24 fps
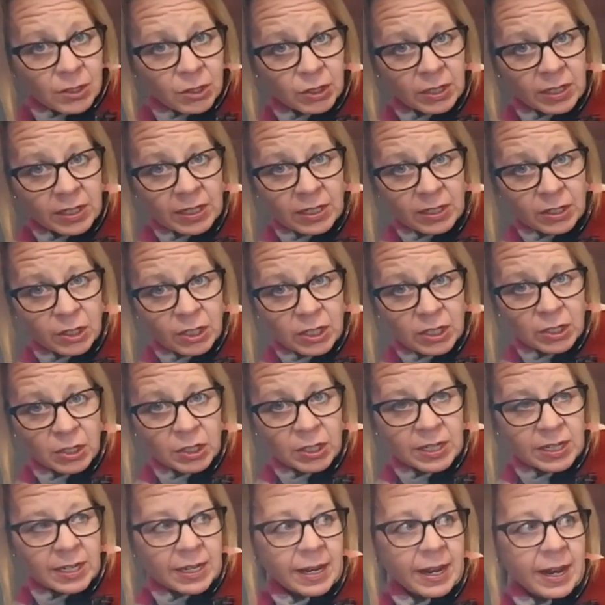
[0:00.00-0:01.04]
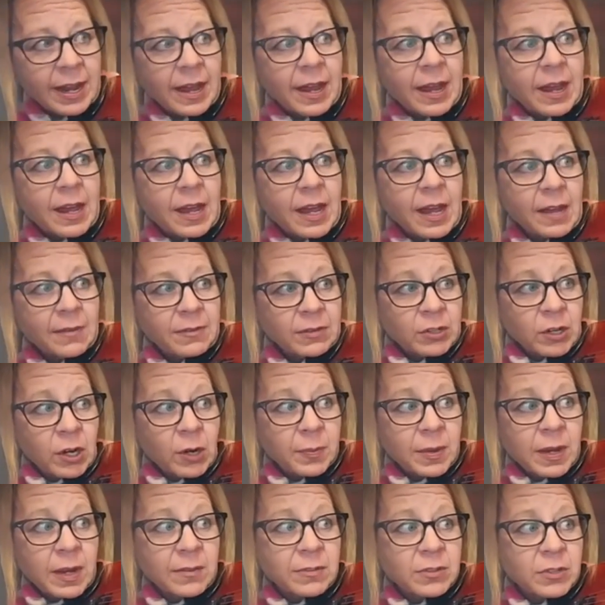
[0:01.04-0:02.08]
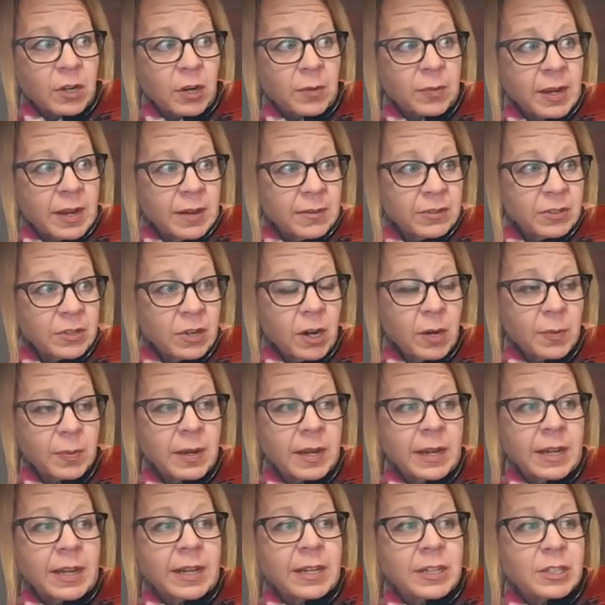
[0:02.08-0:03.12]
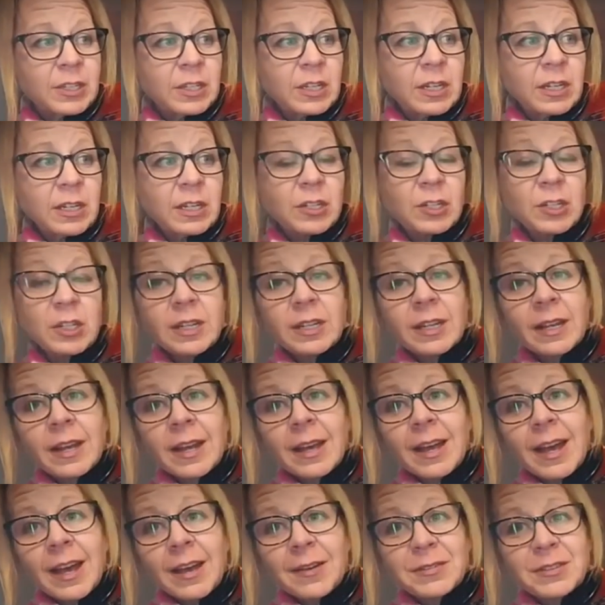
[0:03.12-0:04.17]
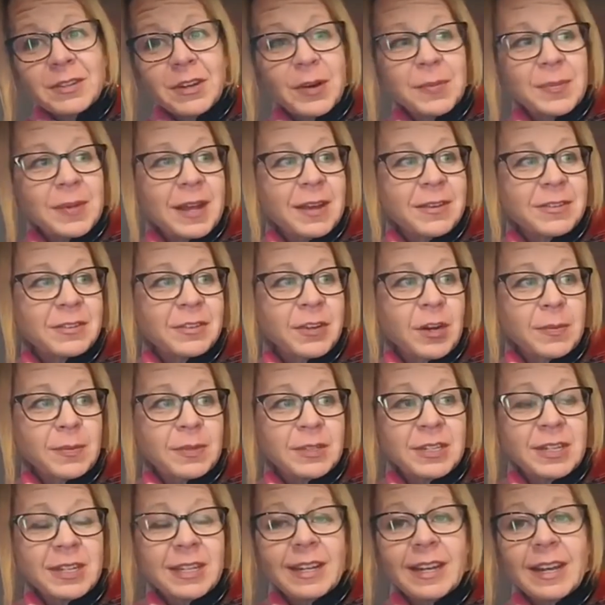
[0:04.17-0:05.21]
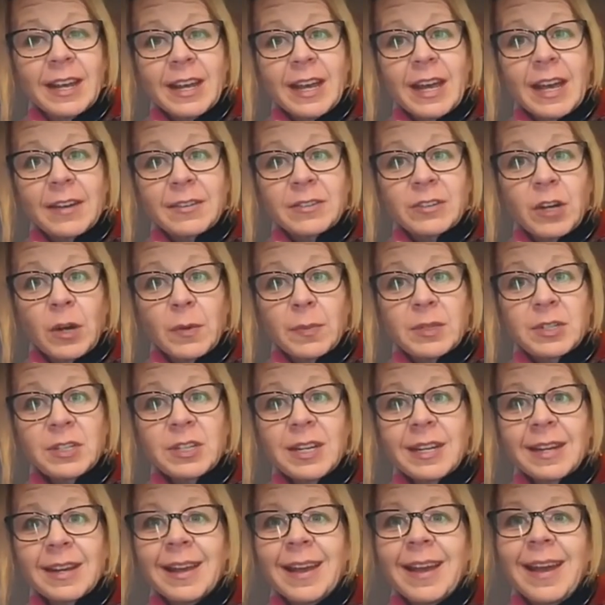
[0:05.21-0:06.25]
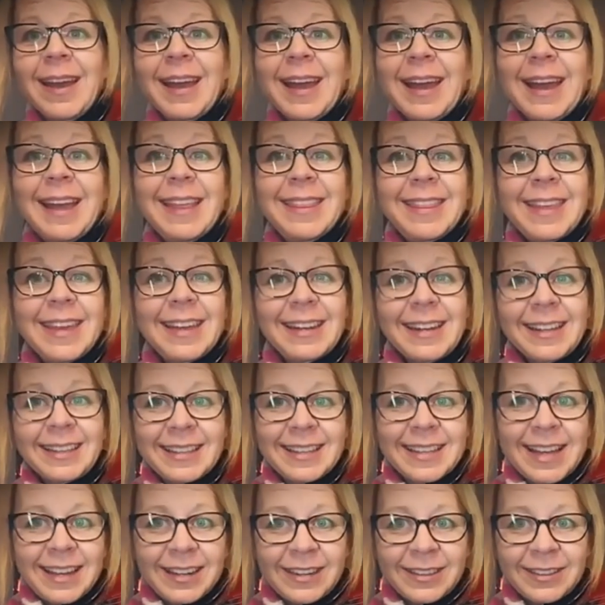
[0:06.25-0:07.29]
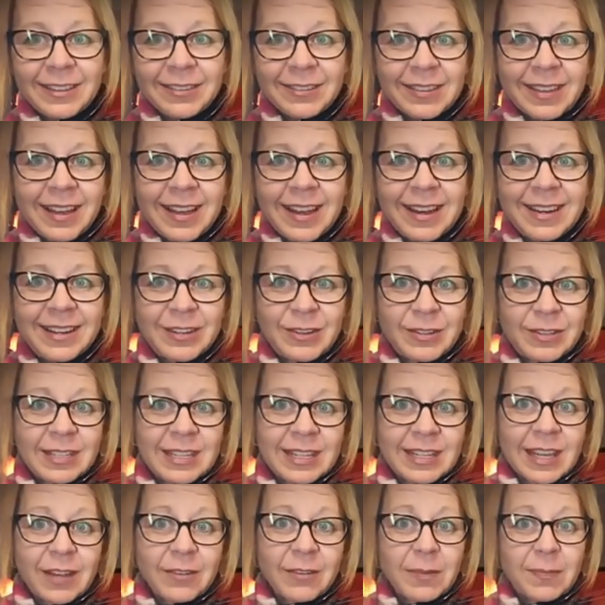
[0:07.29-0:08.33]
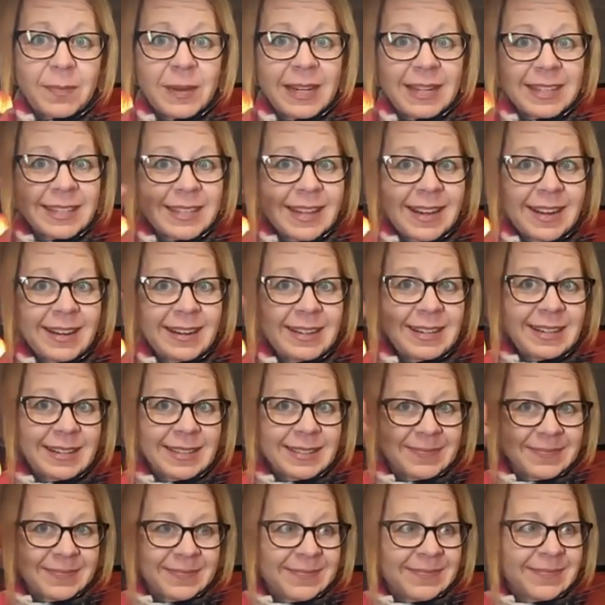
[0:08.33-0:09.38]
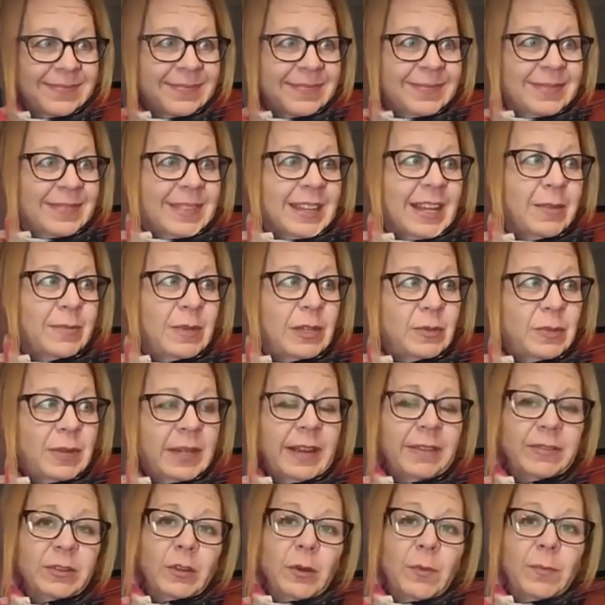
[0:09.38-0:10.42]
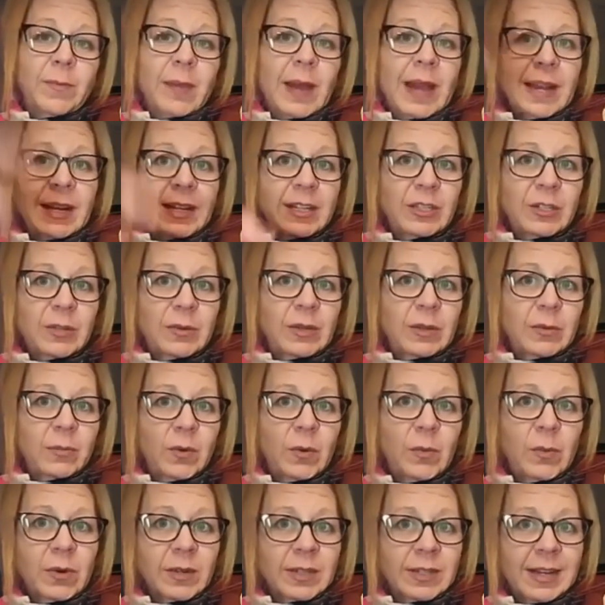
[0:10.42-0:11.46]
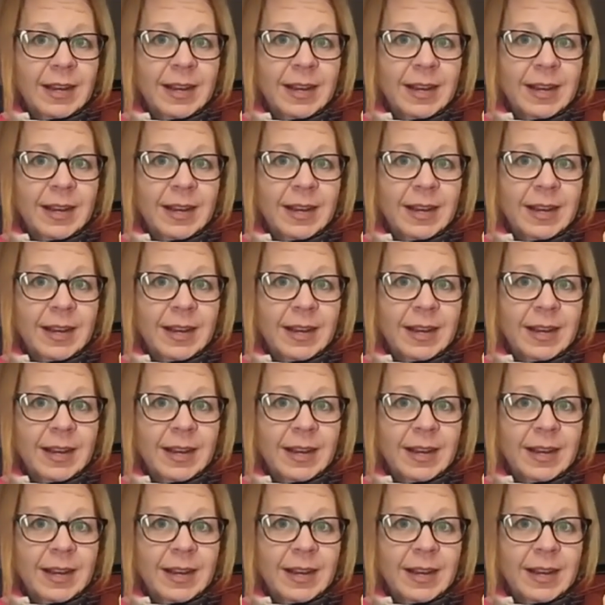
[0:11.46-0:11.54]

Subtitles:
G, G, G. F sharp, F sharp, F sharp, G, G, F sharp, F sharp, G, F sharp, G. And then at the end of the line, you see that repeat sign. That means we have to go back and do it one more